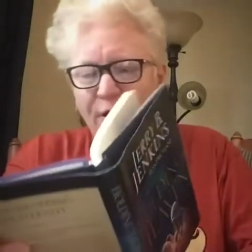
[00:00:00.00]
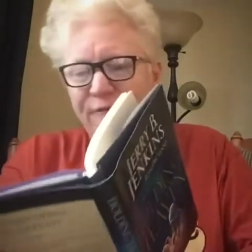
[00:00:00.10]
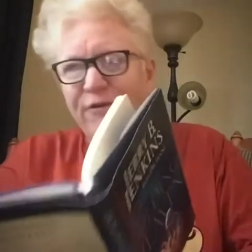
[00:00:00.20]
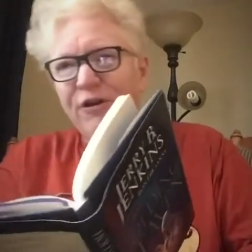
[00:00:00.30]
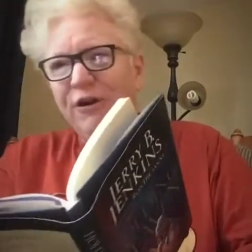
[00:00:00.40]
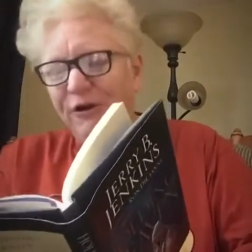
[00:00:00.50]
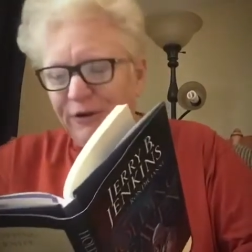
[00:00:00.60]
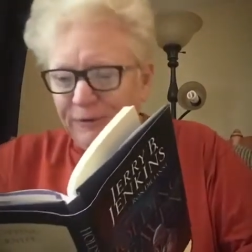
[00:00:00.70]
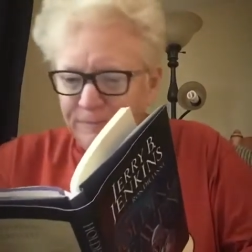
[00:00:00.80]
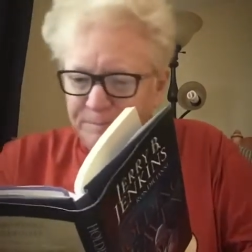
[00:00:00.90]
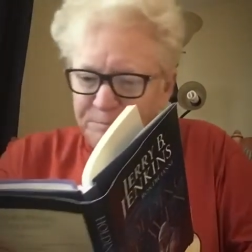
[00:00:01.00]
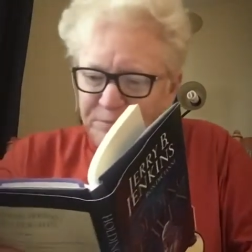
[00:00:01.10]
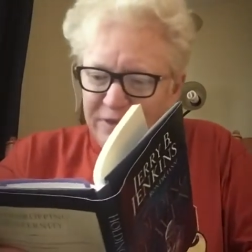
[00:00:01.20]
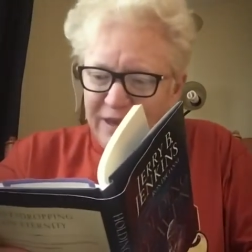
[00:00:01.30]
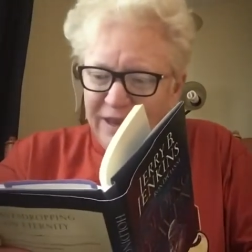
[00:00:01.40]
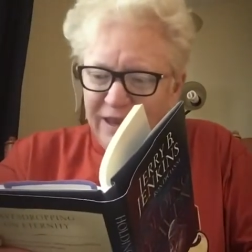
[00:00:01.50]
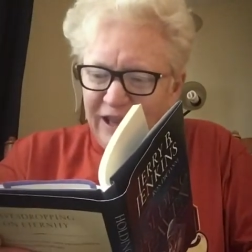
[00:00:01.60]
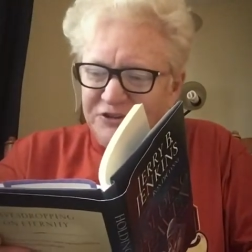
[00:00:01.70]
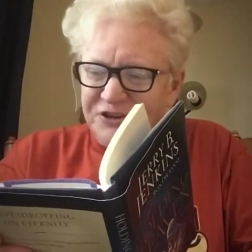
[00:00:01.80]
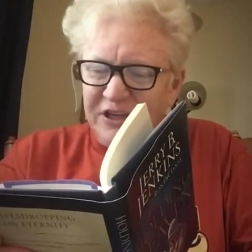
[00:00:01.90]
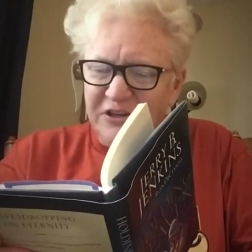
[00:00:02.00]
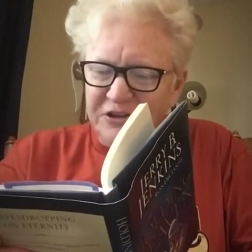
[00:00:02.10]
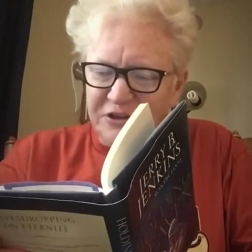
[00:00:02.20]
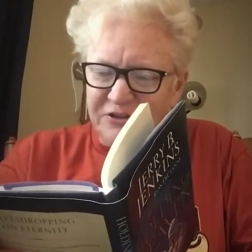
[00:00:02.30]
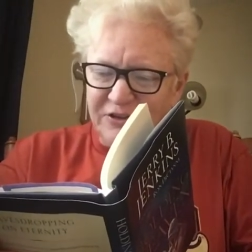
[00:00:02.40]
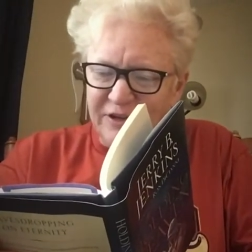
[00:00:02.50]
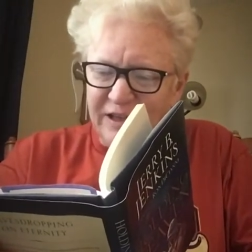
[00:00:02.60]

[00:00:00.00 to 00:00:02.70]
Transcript: over her, and she looked